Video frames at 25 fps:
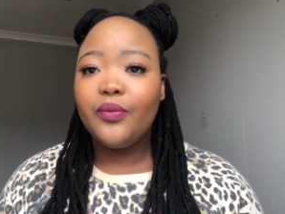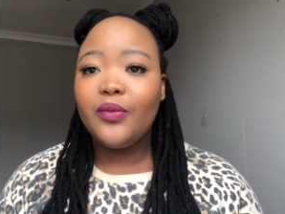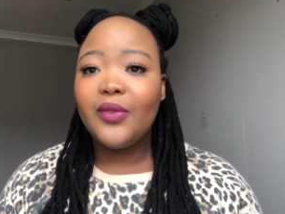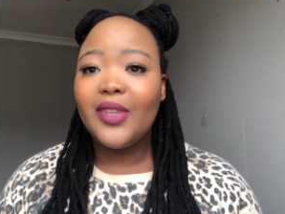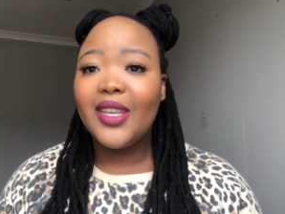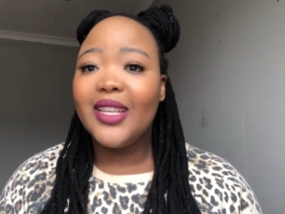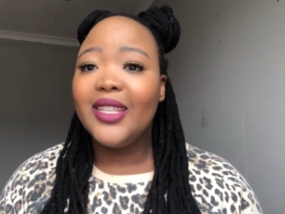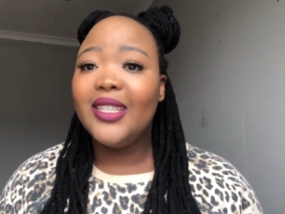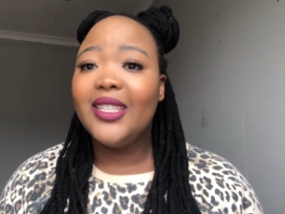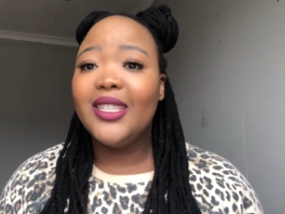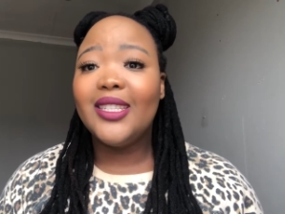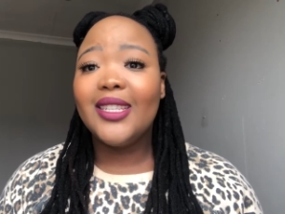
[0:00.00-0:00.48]

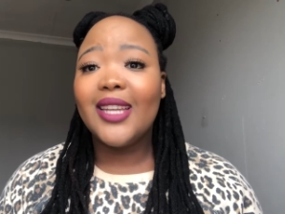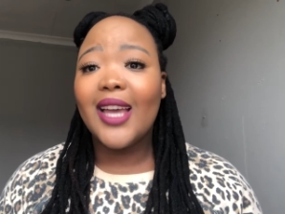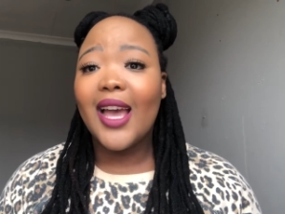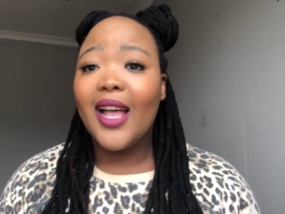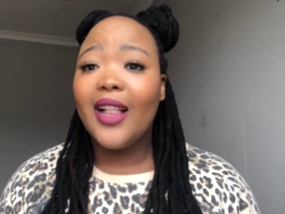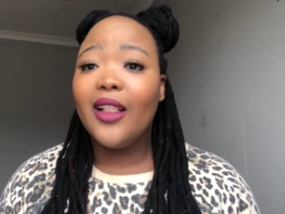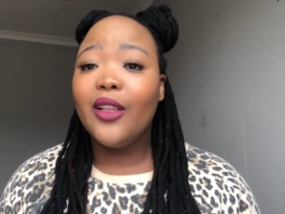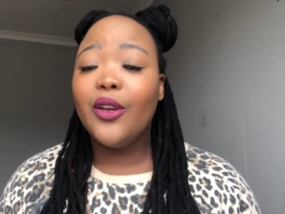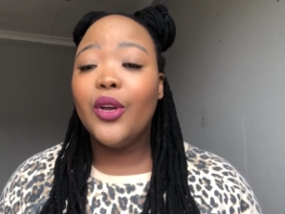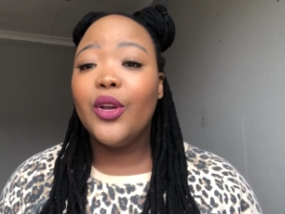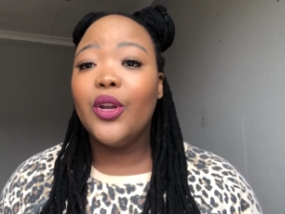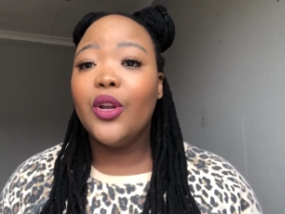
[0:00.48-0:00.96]

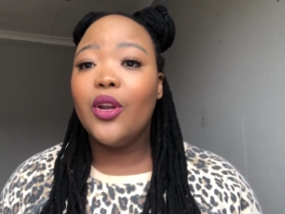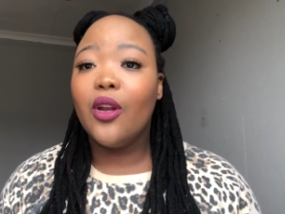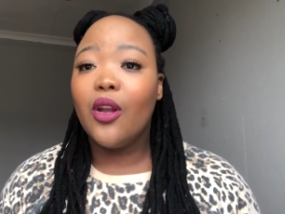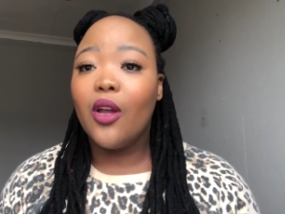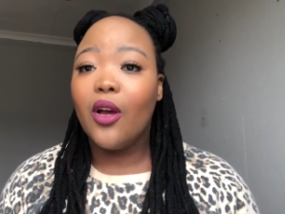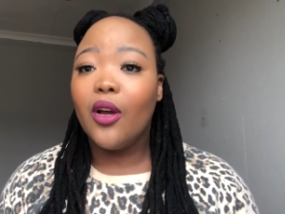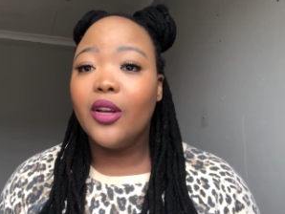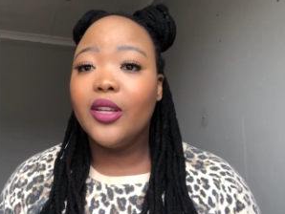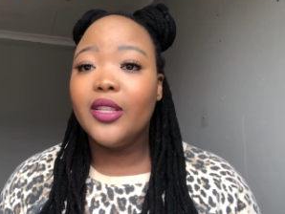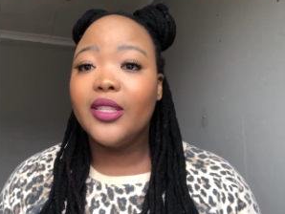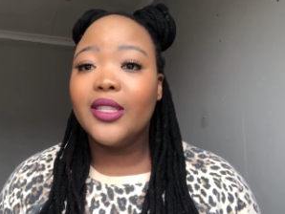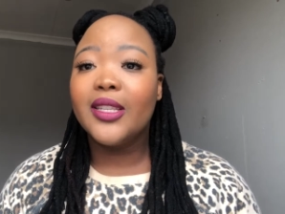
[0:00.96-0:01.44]
style her
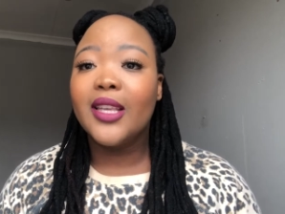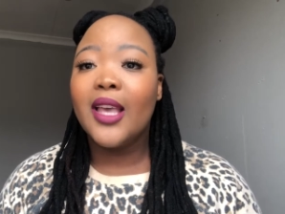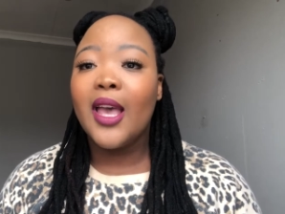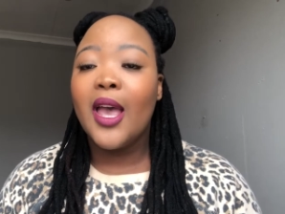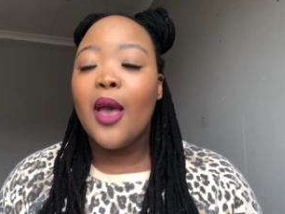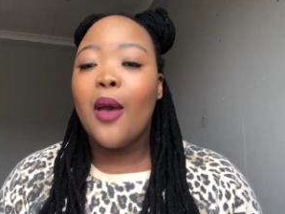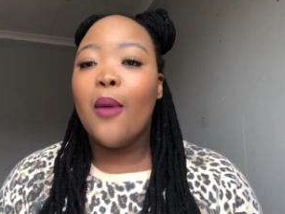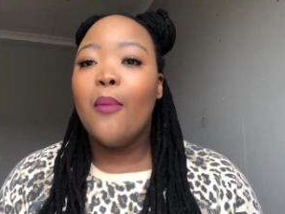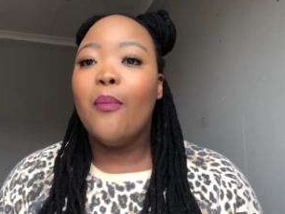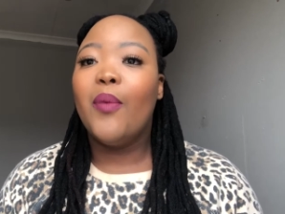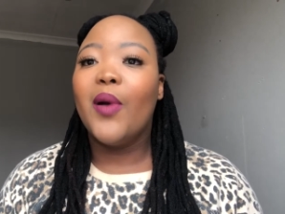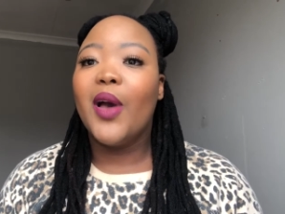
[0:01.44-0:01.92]
locks
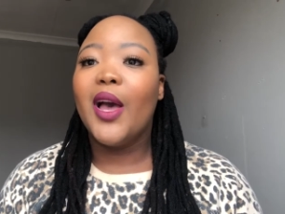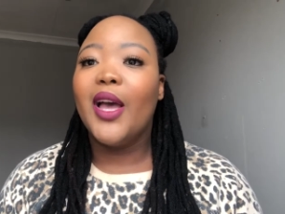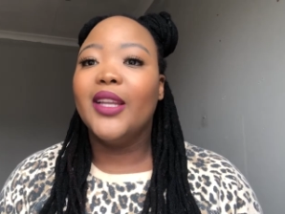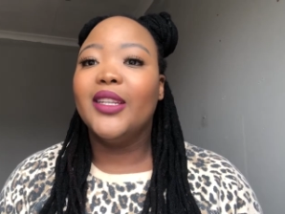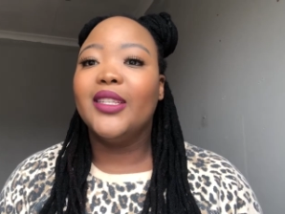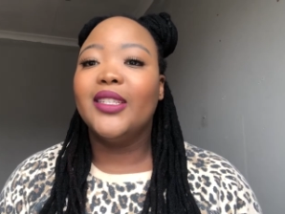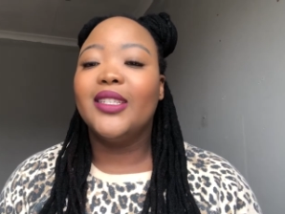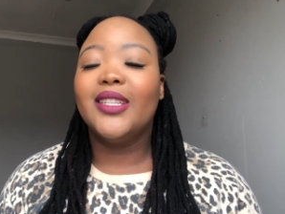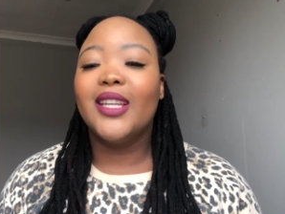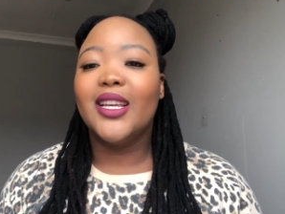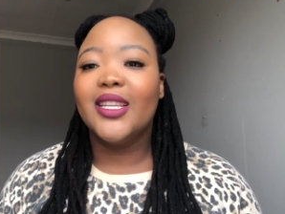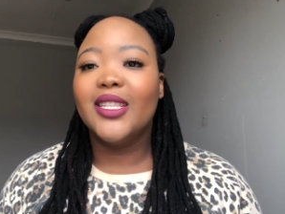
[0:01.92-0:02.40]
but
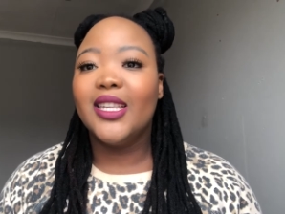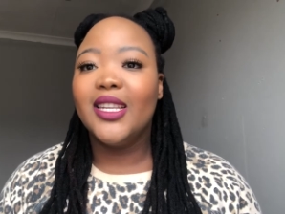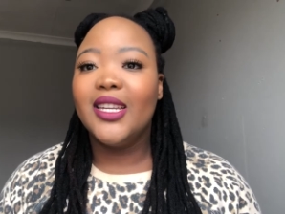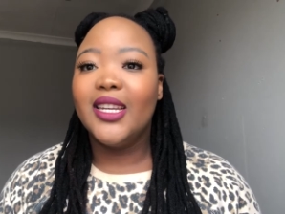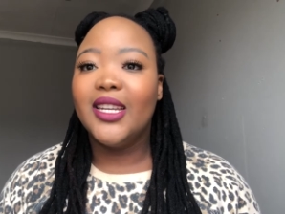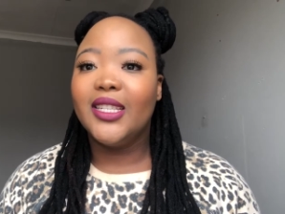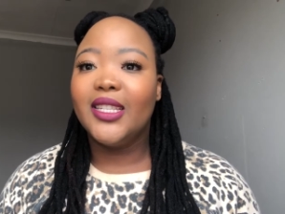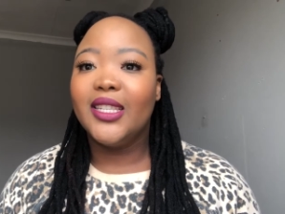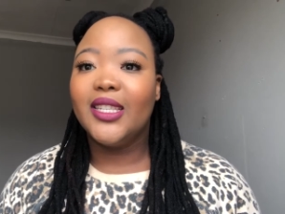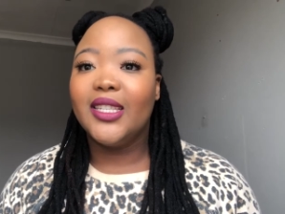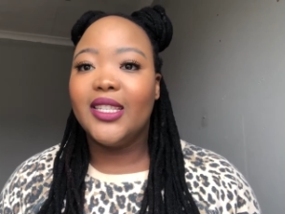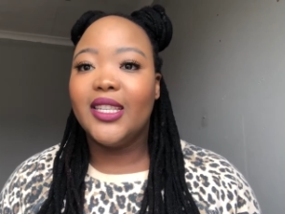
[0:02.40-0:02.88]
doesn't
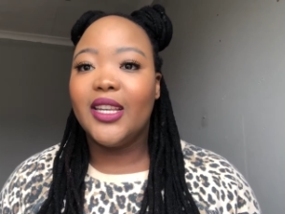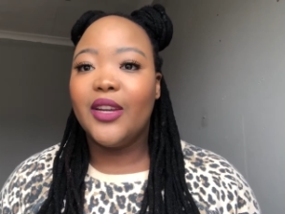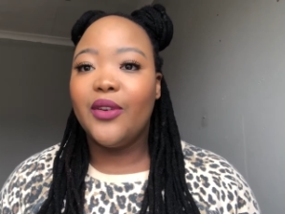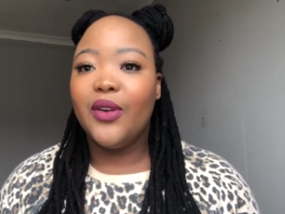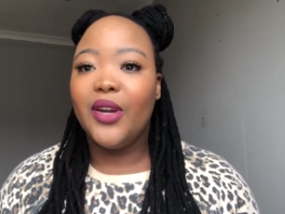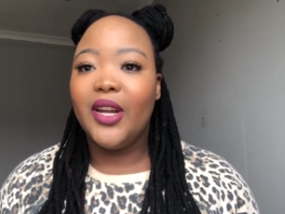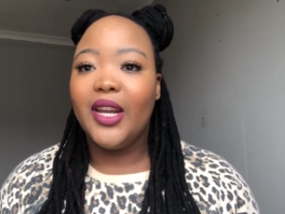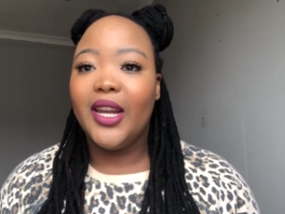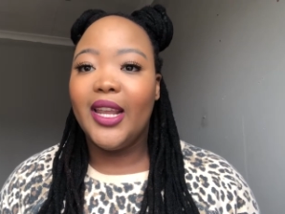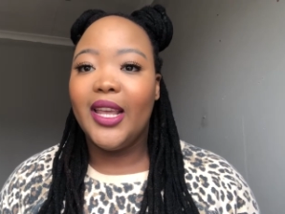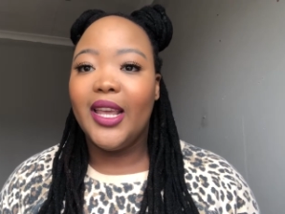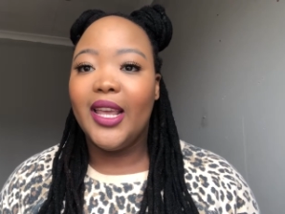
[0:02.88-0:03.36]

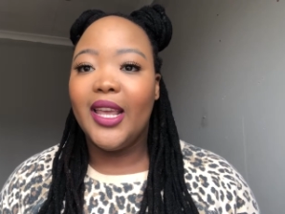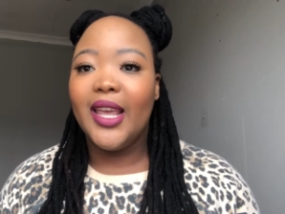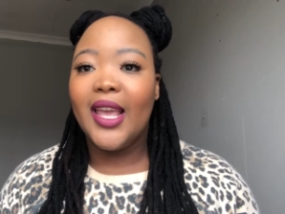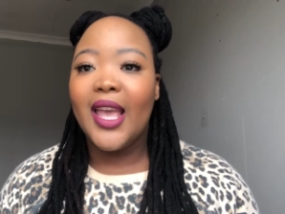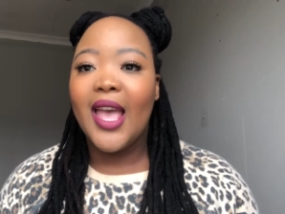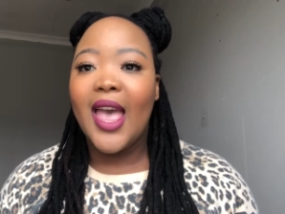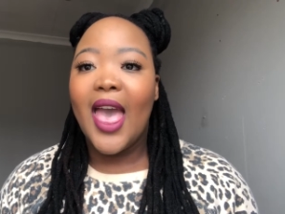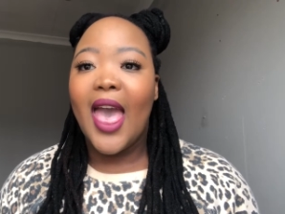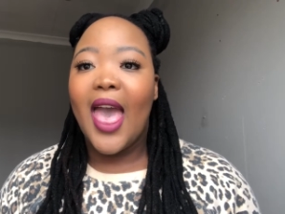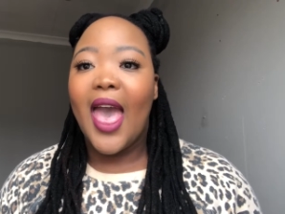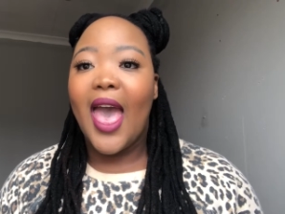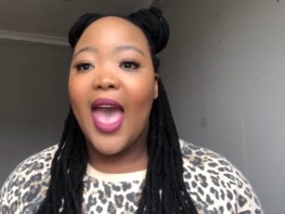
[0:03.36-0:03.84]
necessarily
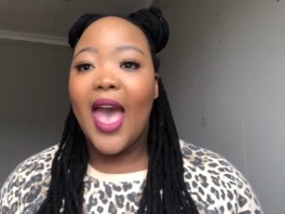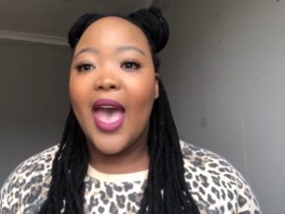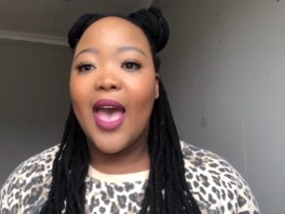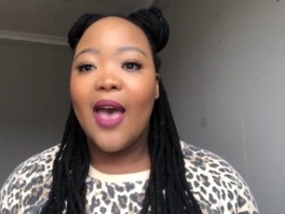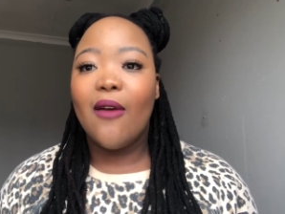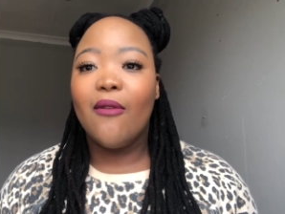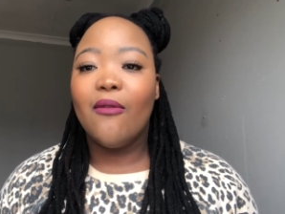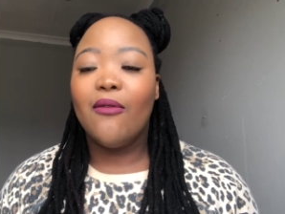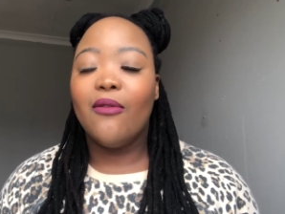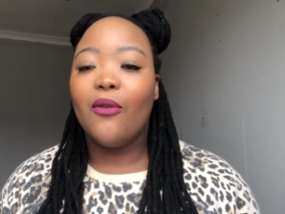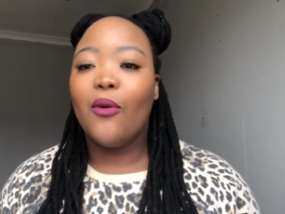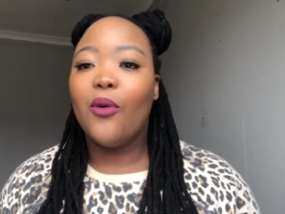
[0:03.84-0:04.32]

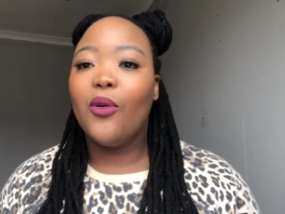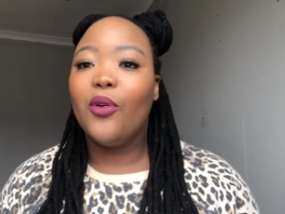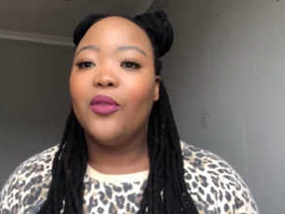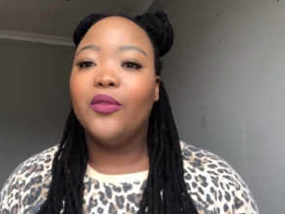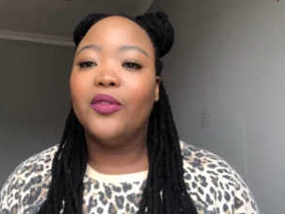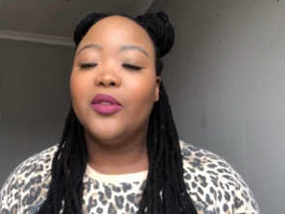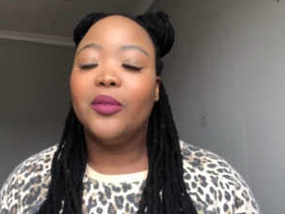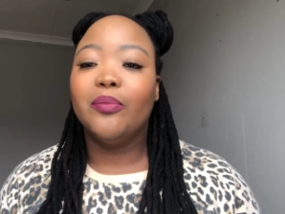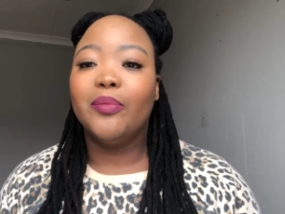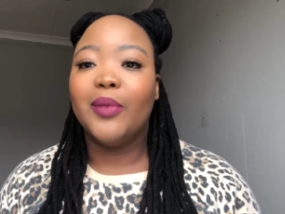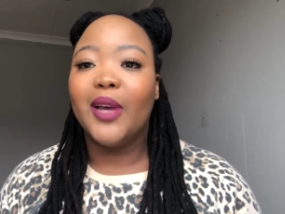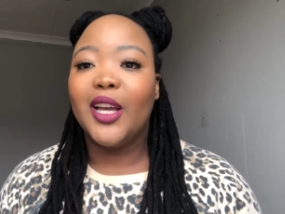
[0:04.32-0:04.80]
have all of the
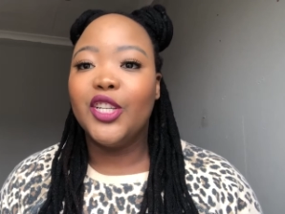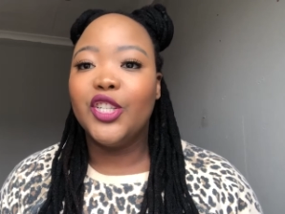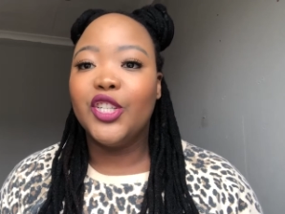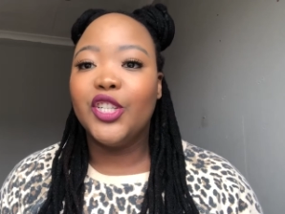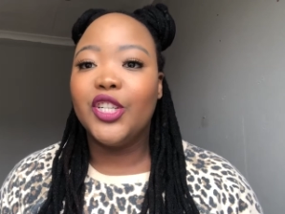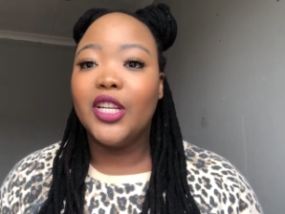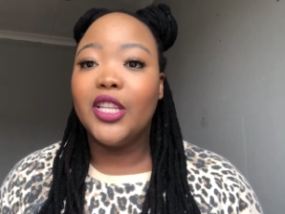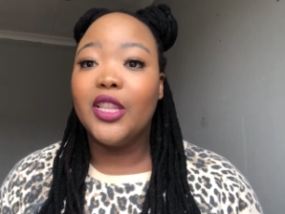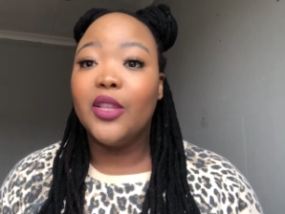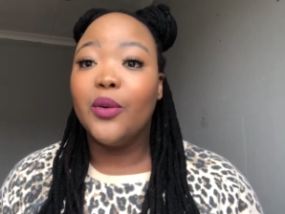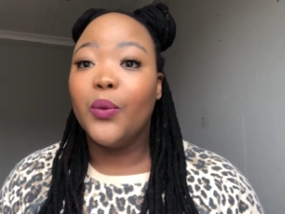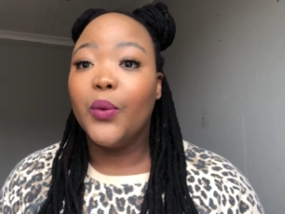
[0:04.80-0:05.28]
budget
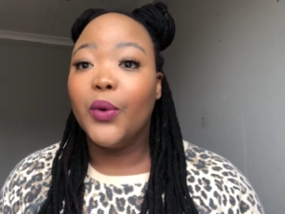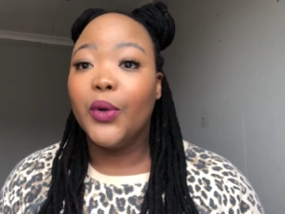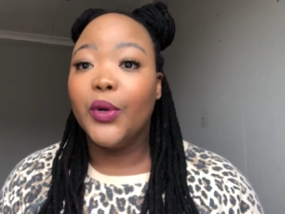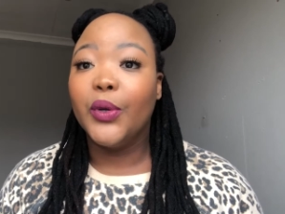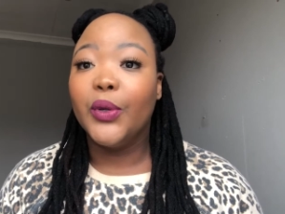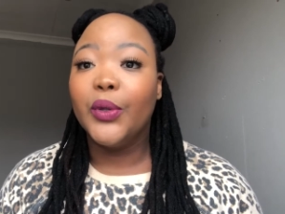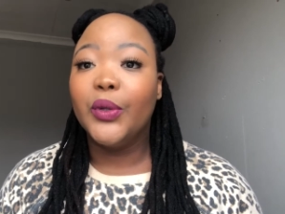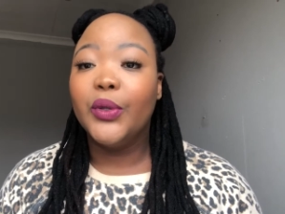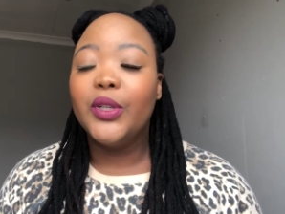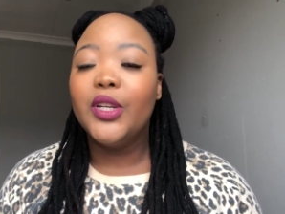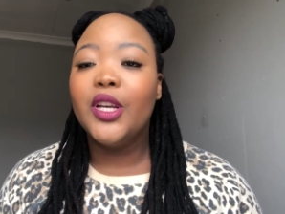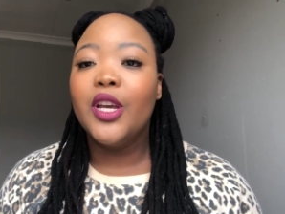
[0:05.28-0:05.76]
in the
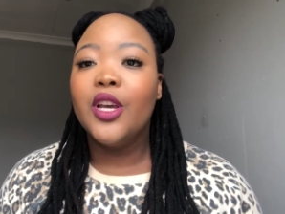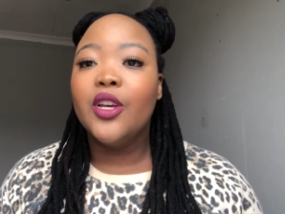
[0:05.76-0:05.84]
world.